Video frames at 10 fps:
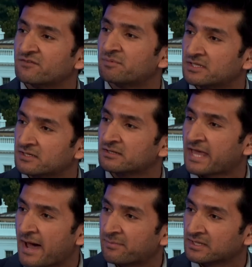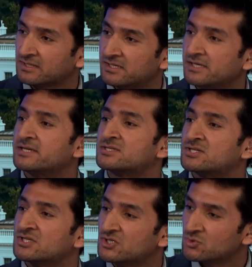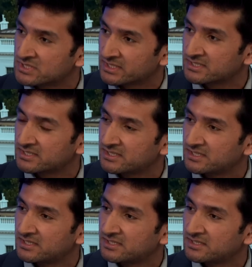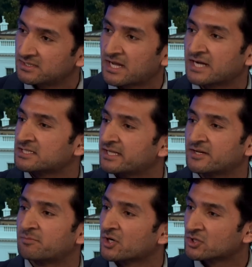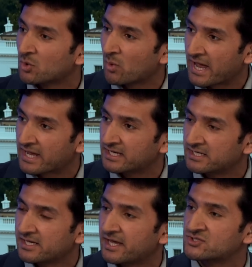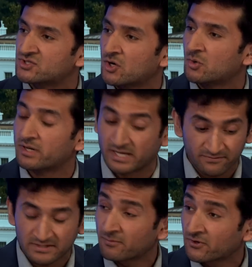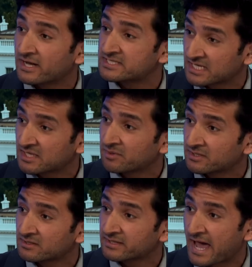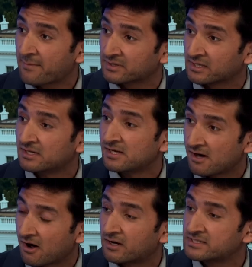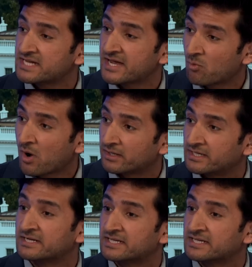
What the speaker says: of political capital is to use it, not to let it burn away. And so if Democrats get the political capital on day one and